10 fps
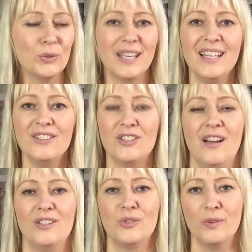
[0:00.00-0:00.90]
get in
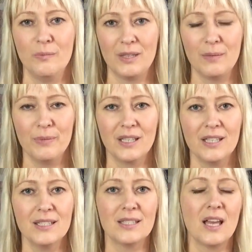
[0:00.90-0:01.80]
touch with me,
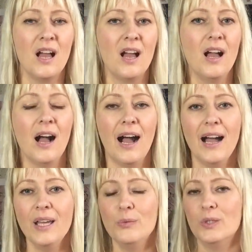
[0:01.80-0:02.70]
because
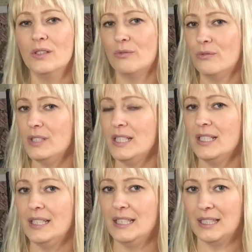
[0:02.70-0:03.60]
I would
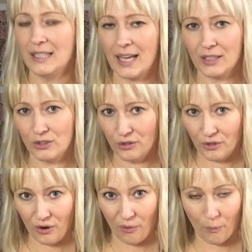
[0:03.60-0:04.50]
really like to
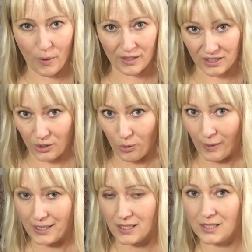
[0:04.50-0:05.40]
know what
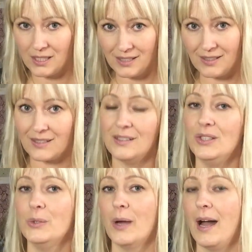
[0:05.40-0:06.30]
questions
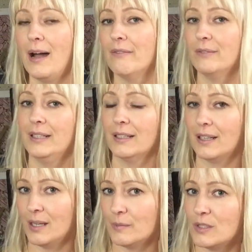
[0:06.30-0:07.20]
you have when it
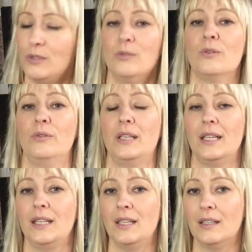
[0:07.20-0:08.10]
comes to
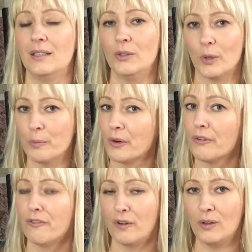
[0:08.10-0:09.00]
creating your
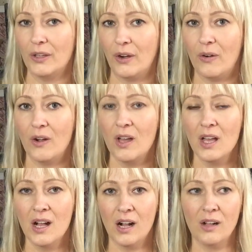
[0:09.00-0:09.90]
portfolio.
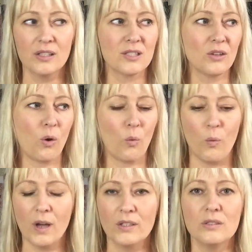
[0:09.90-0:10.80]
Also,
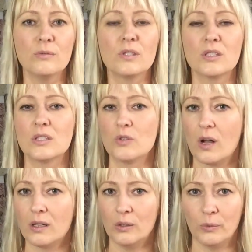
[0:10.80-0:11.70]
what you
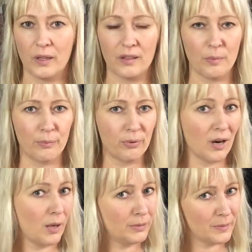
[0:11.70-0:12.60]
struggle with, the
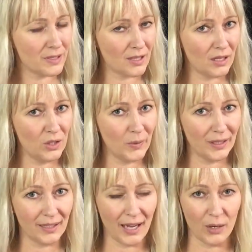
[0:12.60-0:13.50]
problems that you
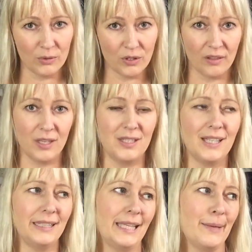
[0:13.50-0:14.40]
encounter, the
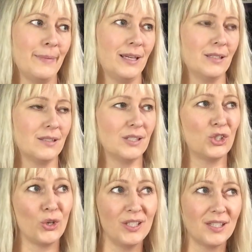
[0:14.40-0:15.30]
dilemmas, the
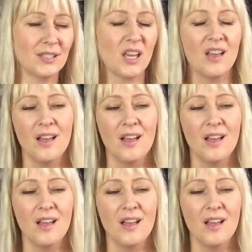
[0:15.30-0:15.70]
choices.